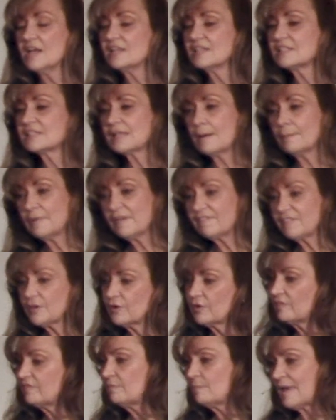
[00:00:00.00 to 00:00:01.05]
Some of you
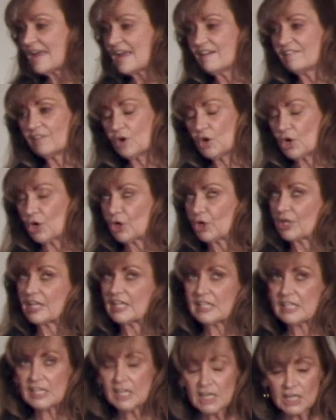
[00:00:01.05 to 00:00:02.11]
have, may have heard
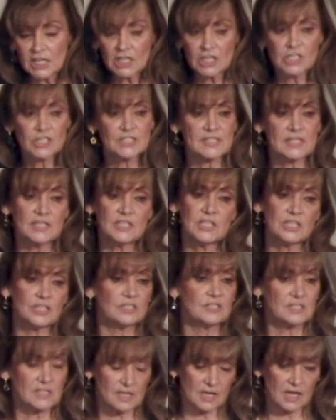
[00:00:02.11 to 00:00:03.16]
years and
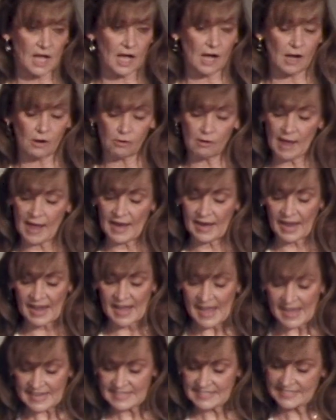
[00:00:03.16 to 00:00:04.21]
years ago, and I
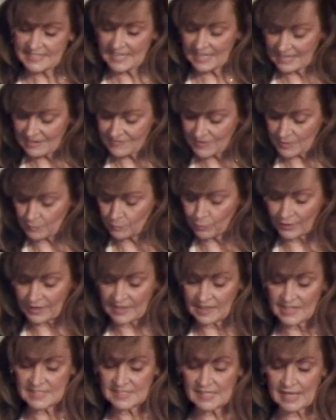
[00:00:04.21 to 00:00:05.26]
hate to even bring
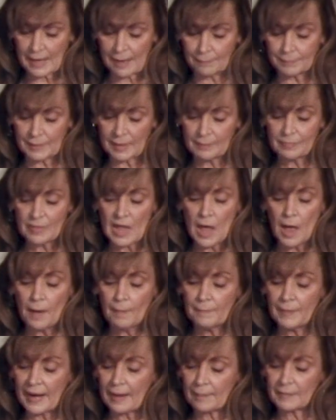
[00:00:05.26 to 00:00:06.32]
this up,
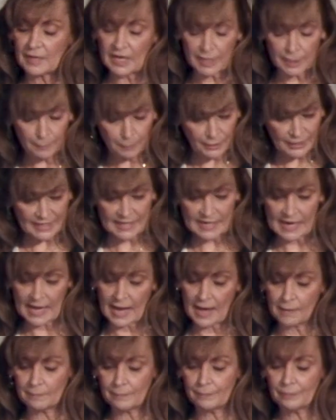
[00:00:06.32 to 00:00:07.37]
but I'm going to bring it
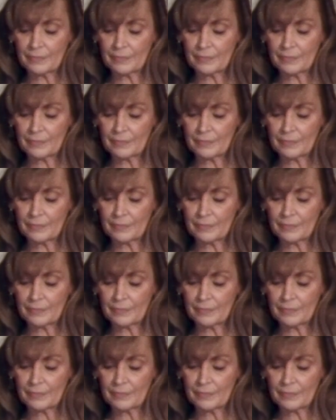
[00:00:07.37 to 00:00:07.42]
up.